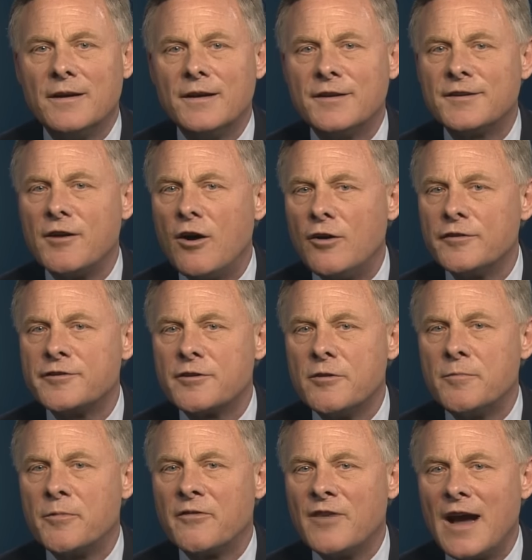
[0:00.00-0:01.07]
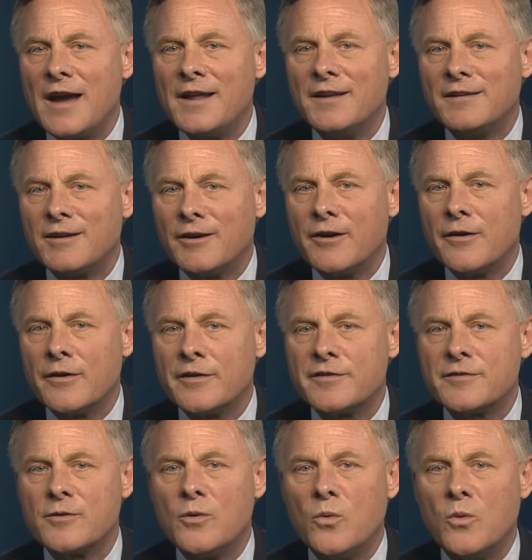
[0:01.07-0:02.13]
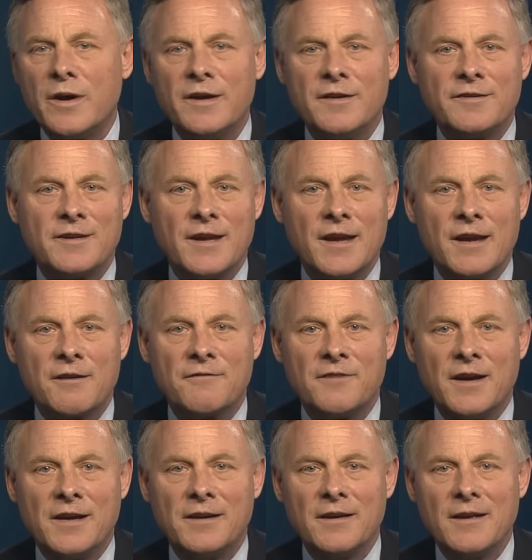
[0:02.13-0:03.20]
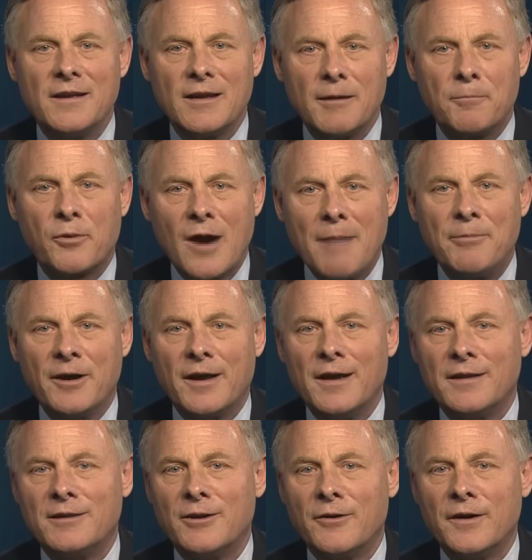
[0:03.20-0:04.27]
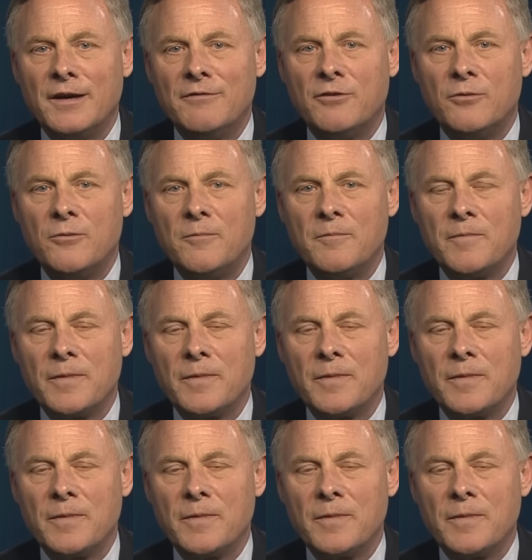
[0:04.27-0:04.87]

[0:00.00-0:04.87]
is also providing terrorists ways to innovate and propagate their evil.